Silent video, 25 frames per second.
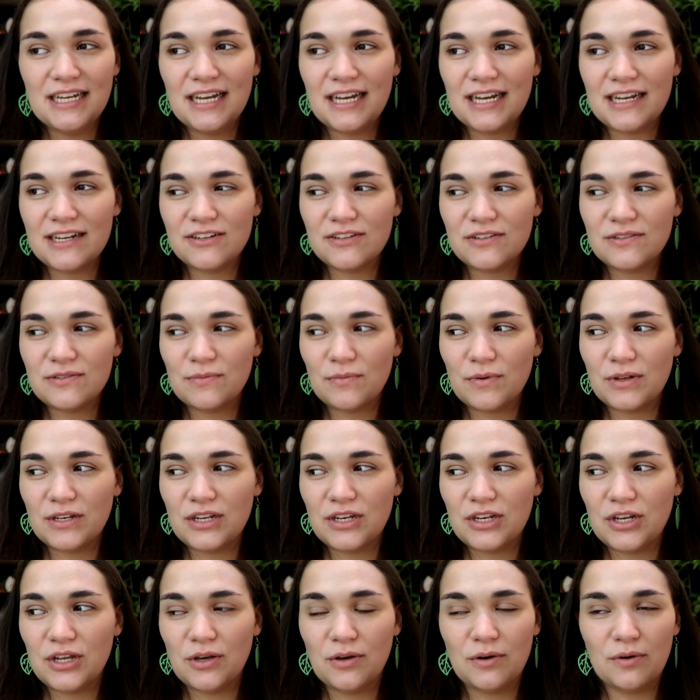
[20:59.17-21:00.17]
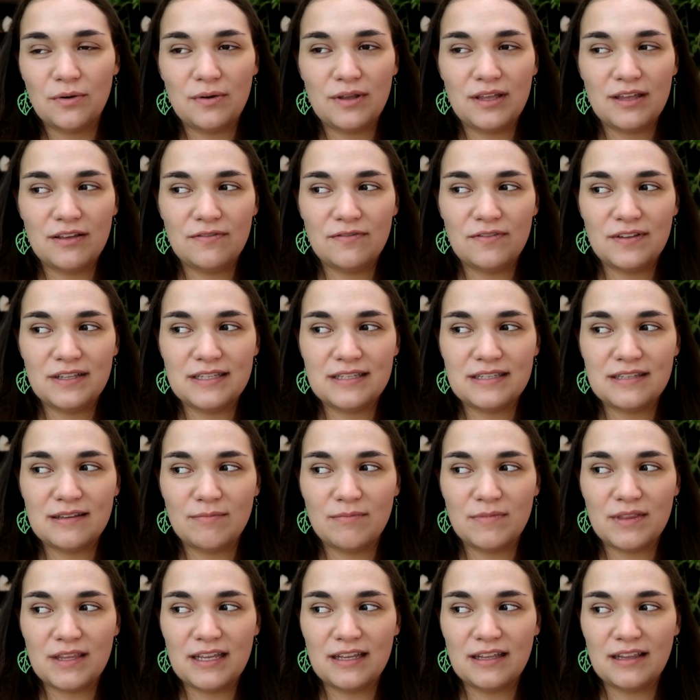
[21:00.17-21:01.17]
i just want to know if it's
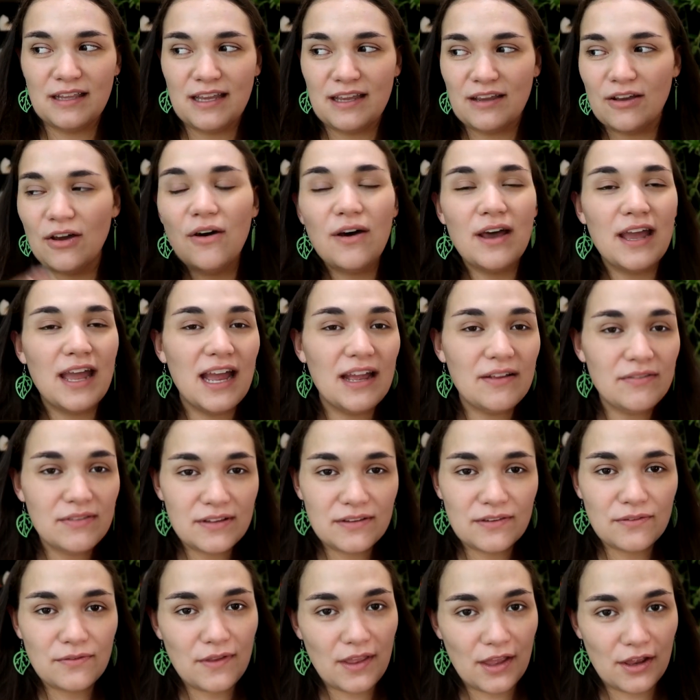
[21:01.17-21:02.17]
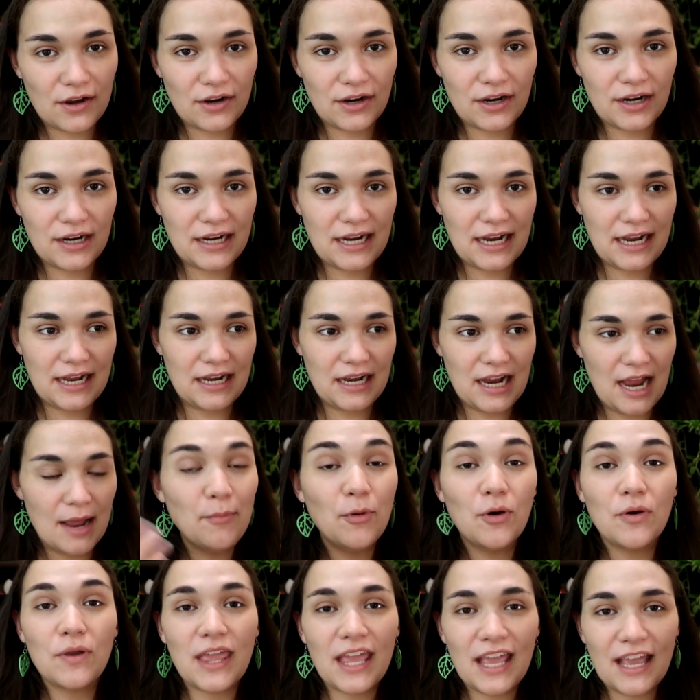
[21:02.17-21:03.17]
something like oh i had this fan art and i'm
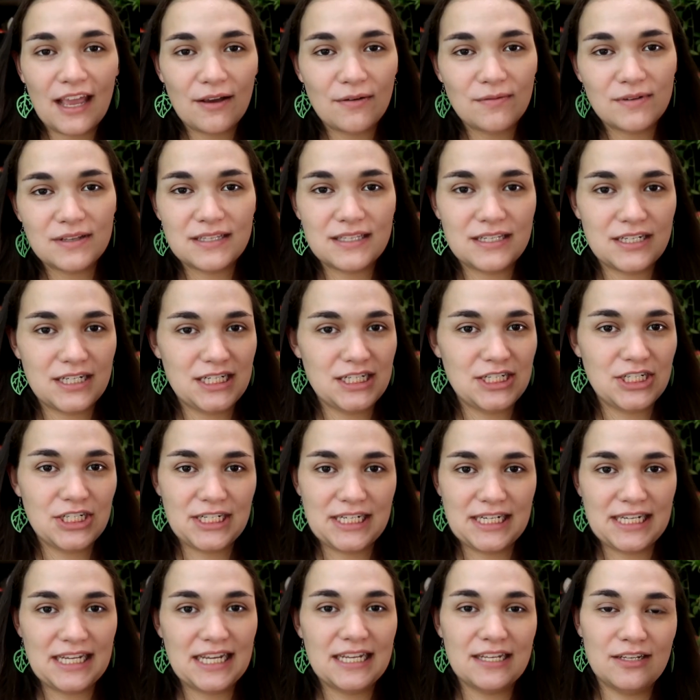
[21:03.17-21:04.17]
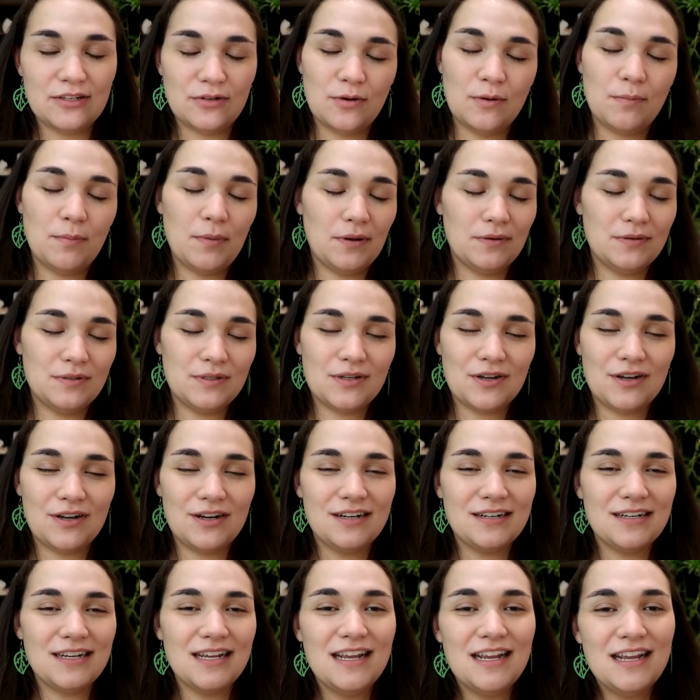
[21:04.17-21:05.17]
okay with seri turning it into a
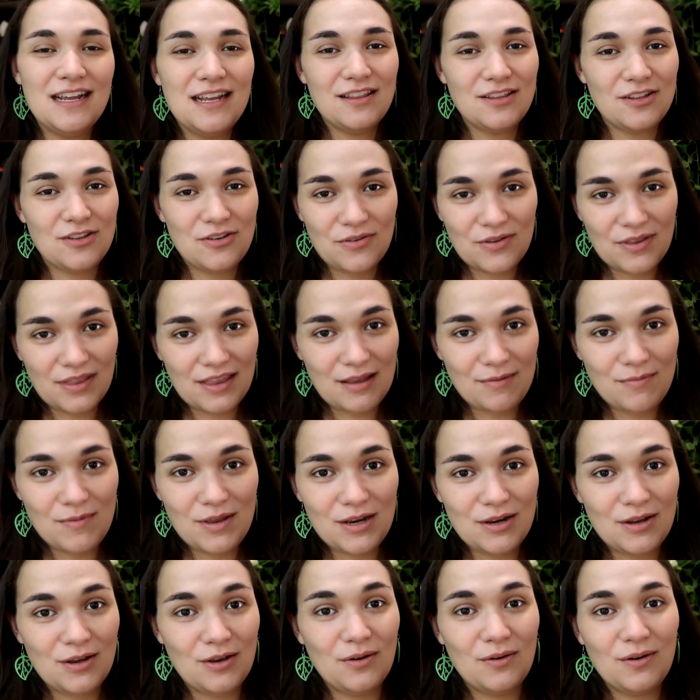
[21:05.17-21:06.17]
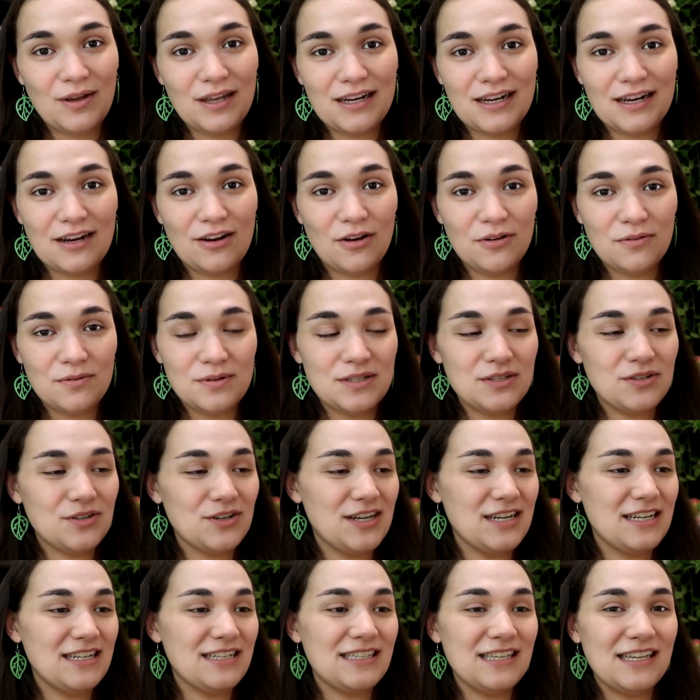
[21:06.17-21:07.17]
postcard then you can let me know and i always
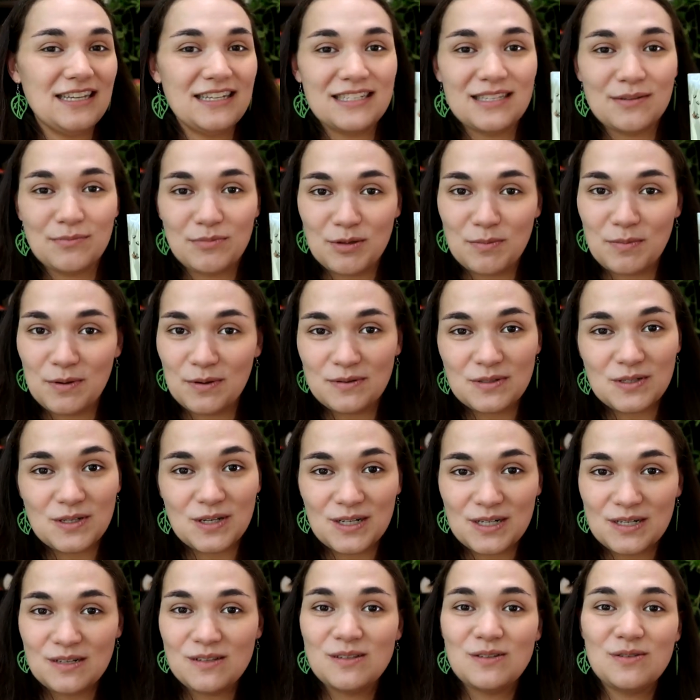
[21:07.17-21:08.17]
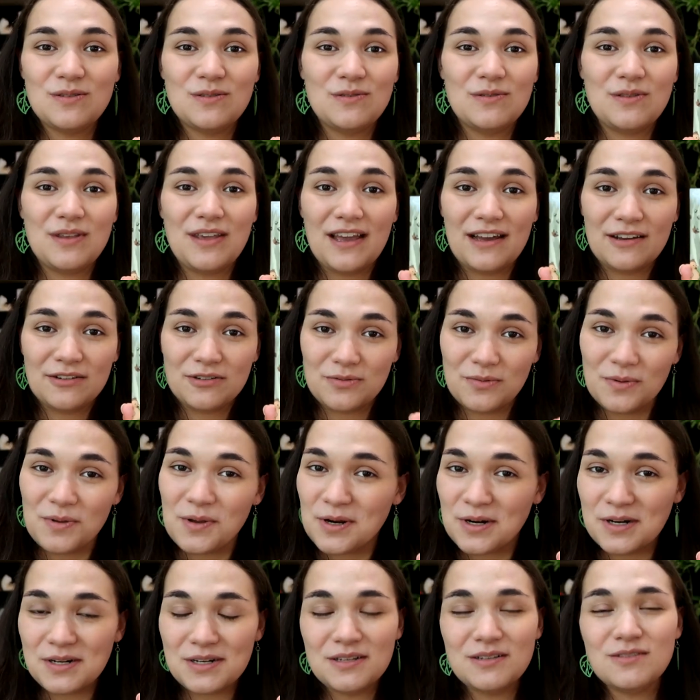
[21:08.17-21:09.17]
try to send some of the postcards to the actual
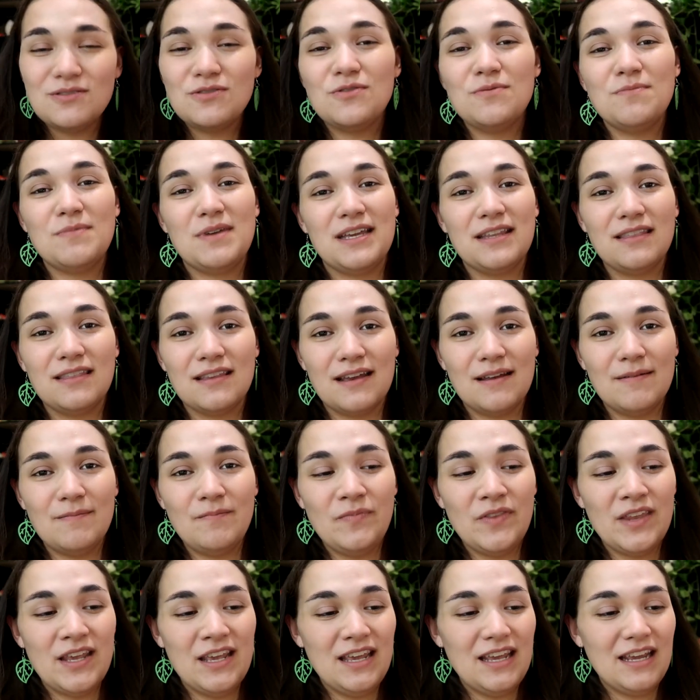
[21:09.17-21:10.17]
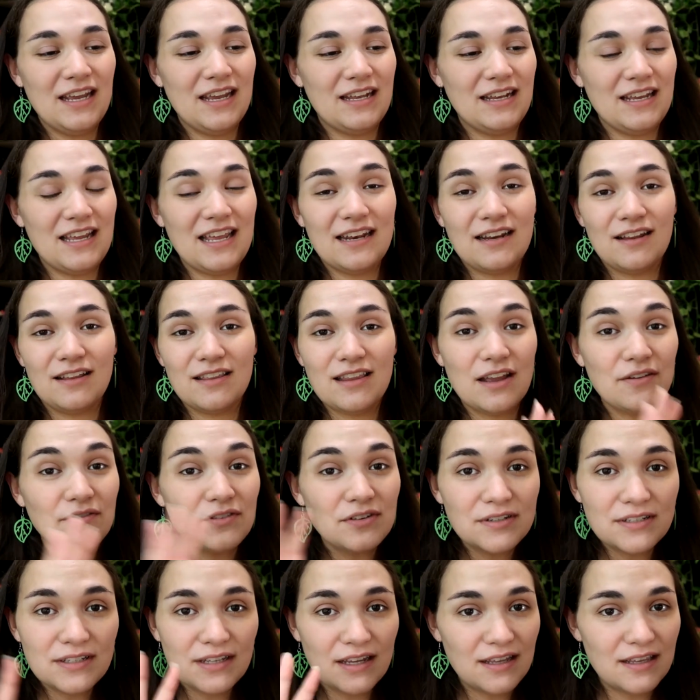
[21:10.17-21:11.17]
artist who made them and again i'll
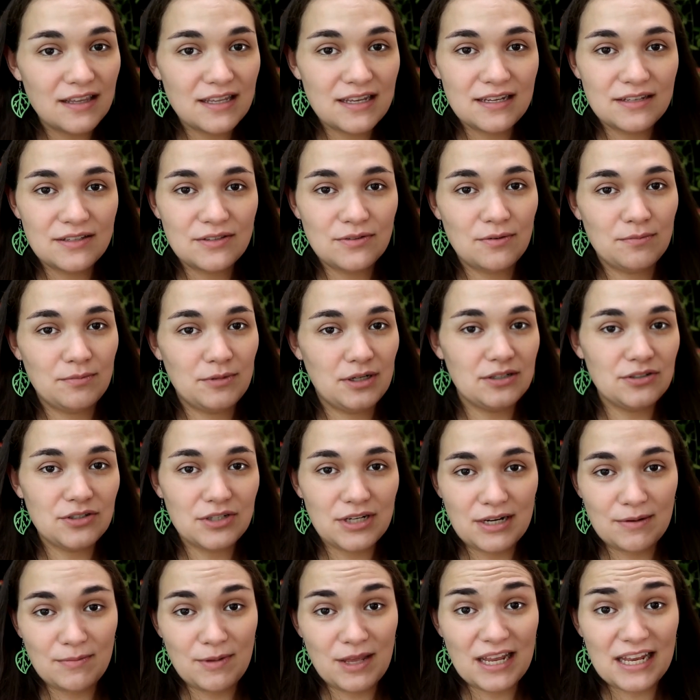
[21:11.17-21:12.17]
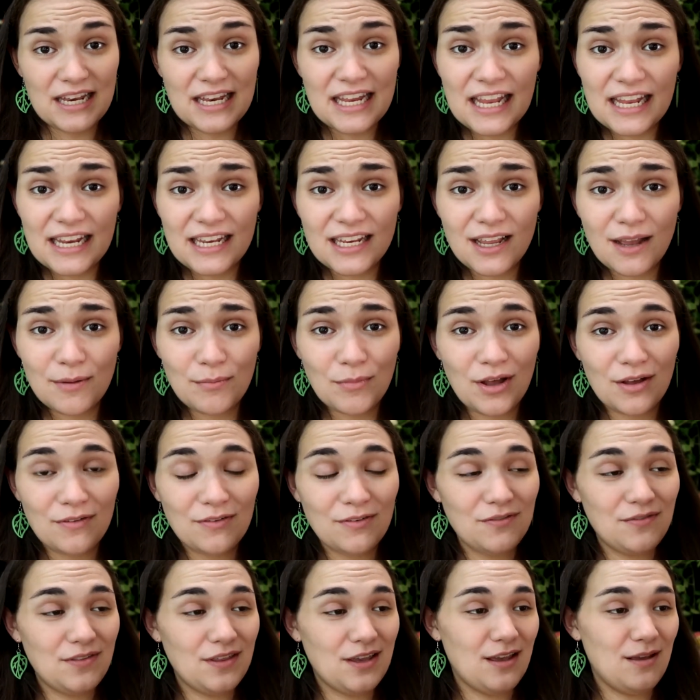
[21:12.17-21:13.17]
never sell these so i'm not trying to make any income off
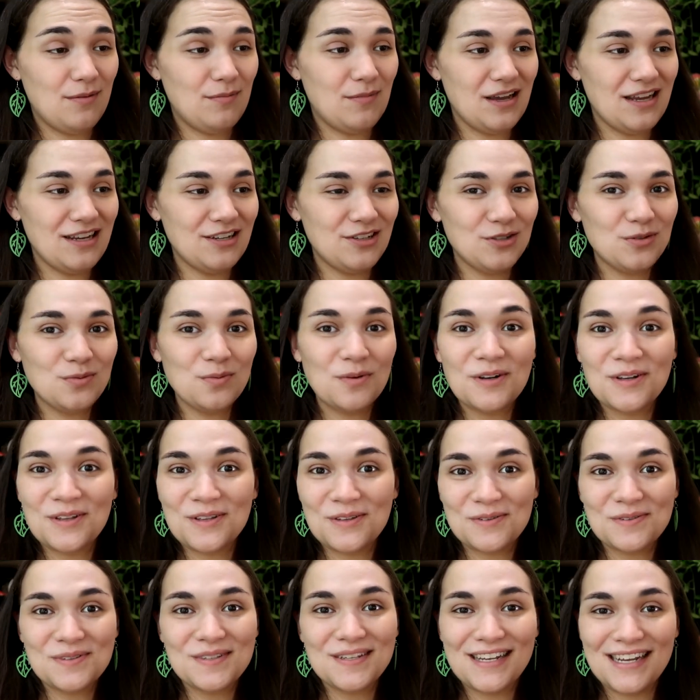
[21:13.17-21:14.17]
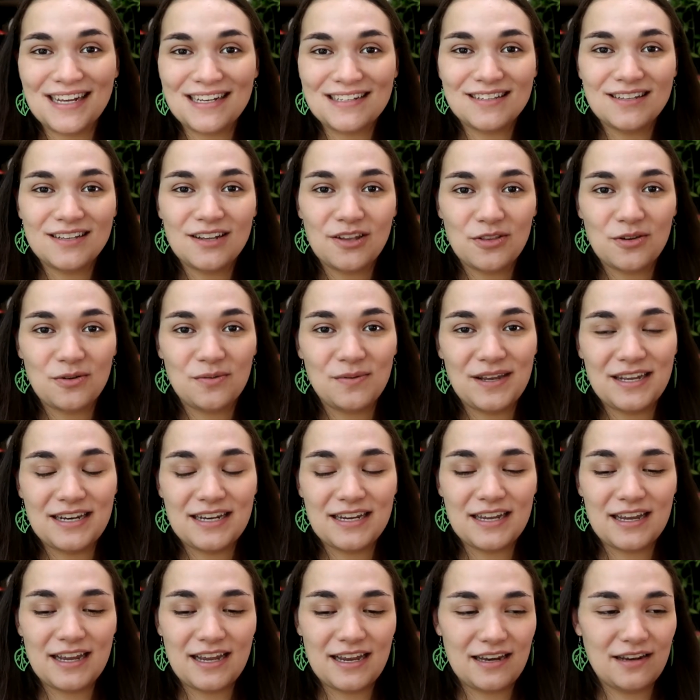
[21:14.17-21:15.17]
of them i just want to use it as another way to
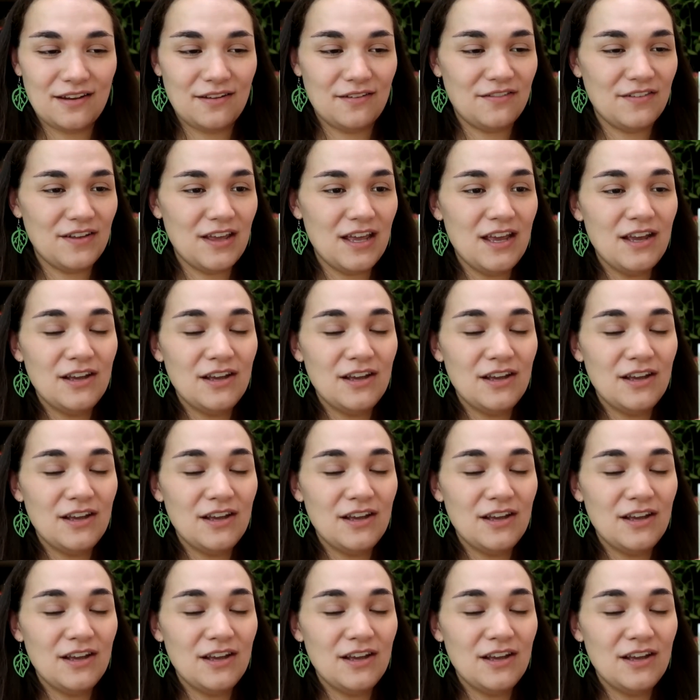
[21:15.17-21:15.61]
kind of